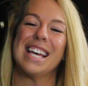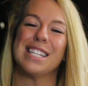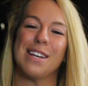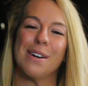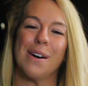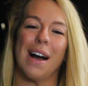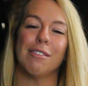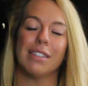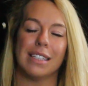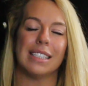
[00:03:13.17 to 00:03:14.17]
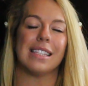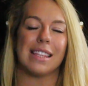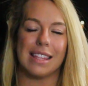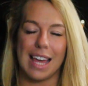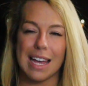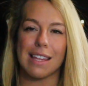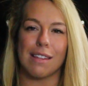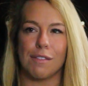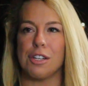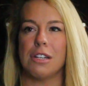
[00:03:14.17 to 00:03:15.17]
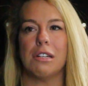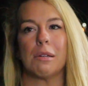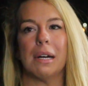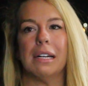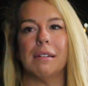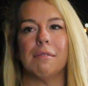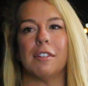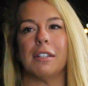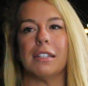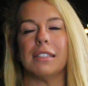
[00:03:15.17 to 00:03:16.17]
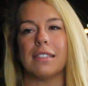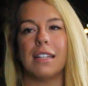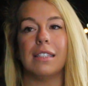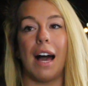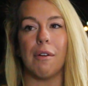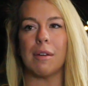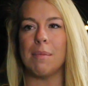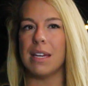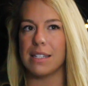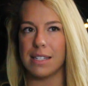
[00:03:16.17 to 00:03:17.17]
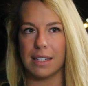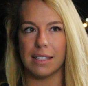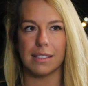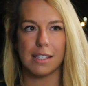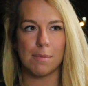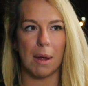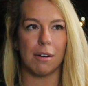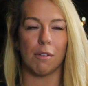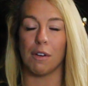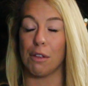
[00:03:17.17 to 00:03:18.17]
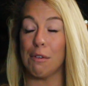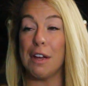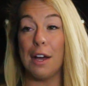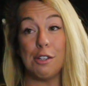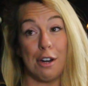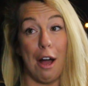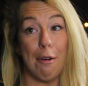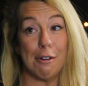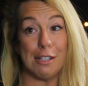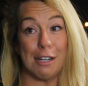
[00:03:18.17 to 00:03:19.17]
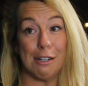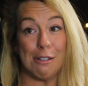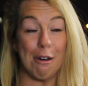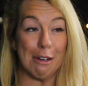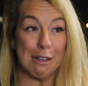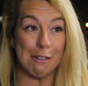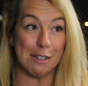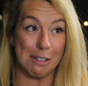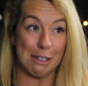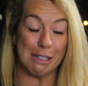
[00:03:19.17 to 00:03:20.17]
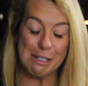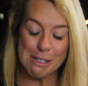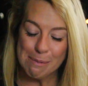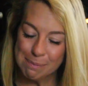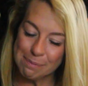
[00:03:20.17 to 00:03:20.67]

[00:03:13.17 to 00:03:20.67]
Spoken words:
So I really thank the Virginia Aquarium for allowing me to spend over 300 hours there talking to visitors.